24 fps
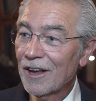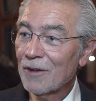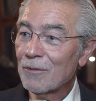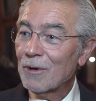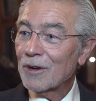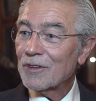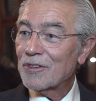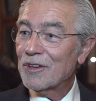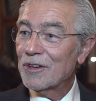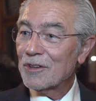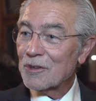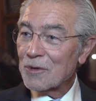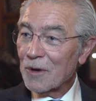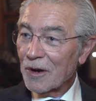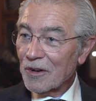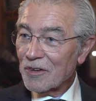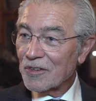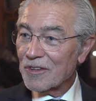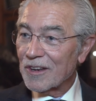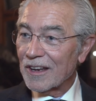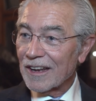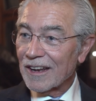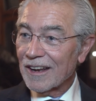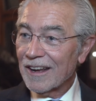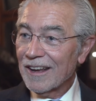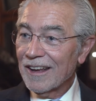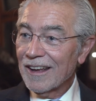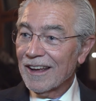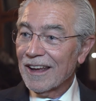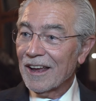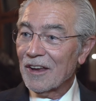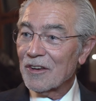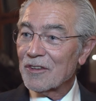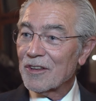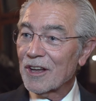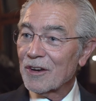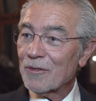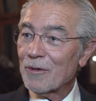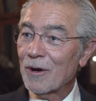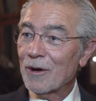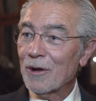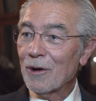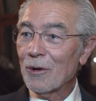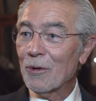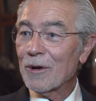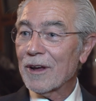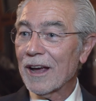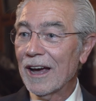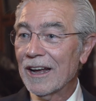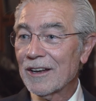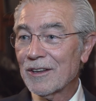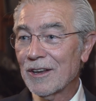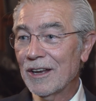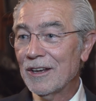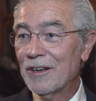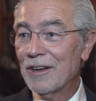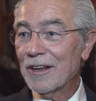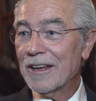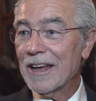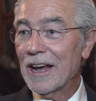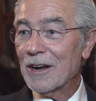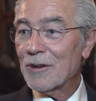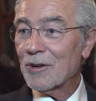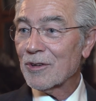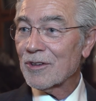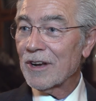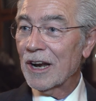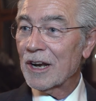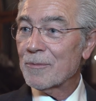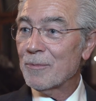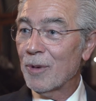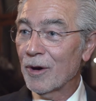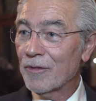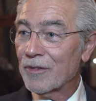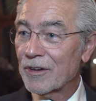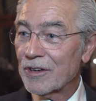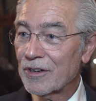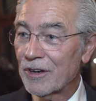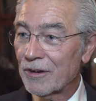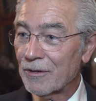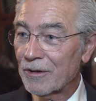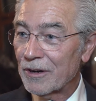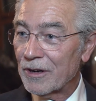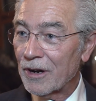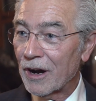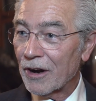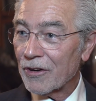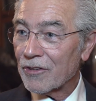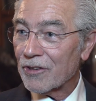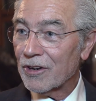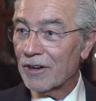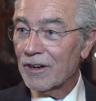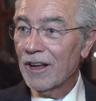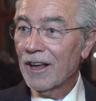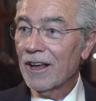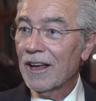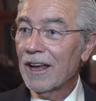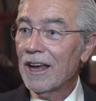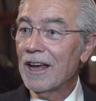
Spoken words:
What's interesting is that when you look at indicators like poverty reduction,